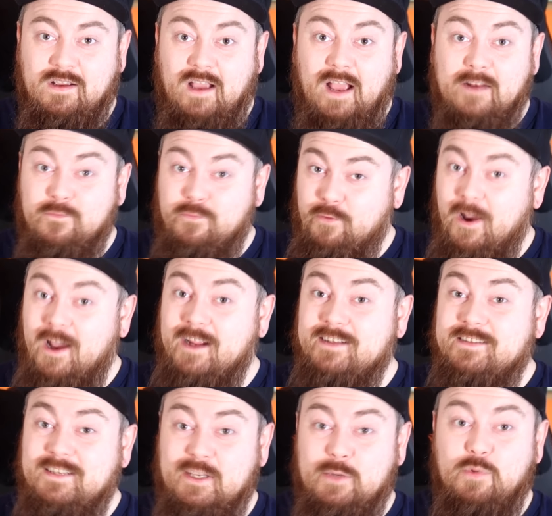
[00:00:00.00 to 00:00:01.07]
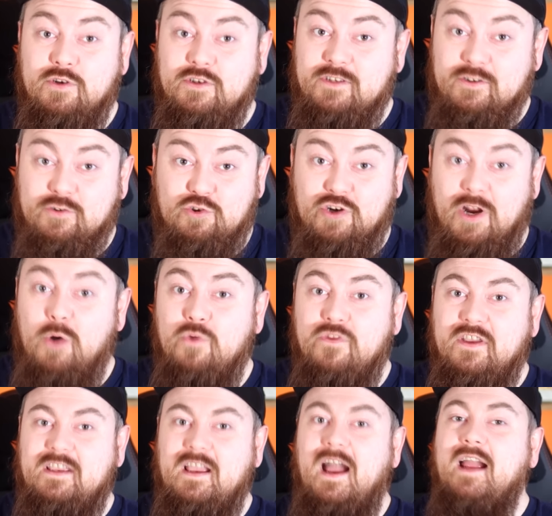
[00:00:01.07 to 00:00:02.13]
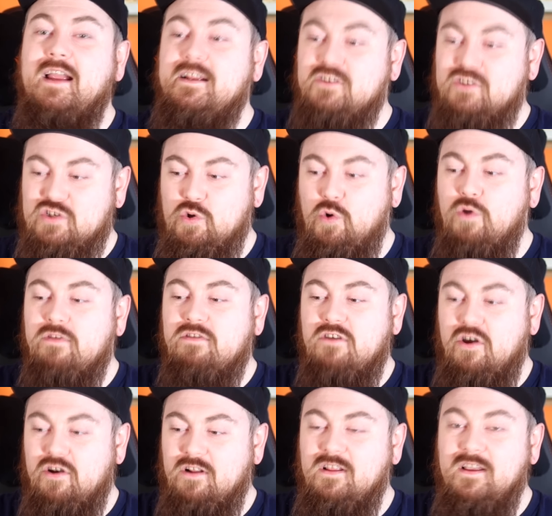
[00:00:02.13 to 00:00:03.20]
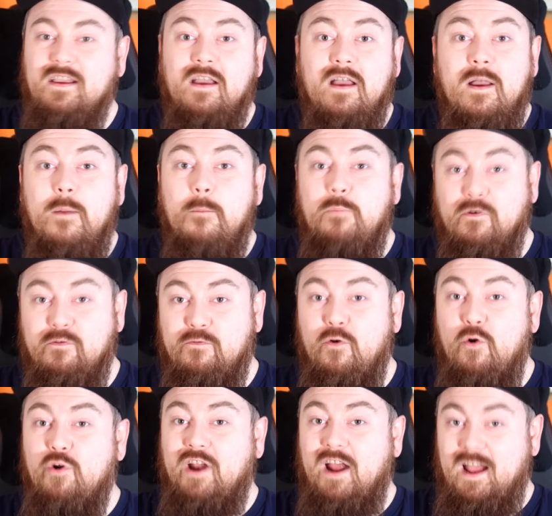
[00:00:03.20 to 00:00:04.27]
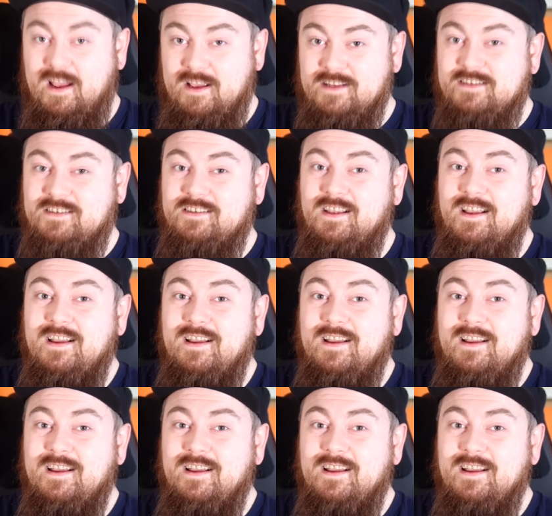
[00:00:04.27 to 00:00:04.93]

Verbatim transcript: In fact, he would drill the gang so thoroughly before a heist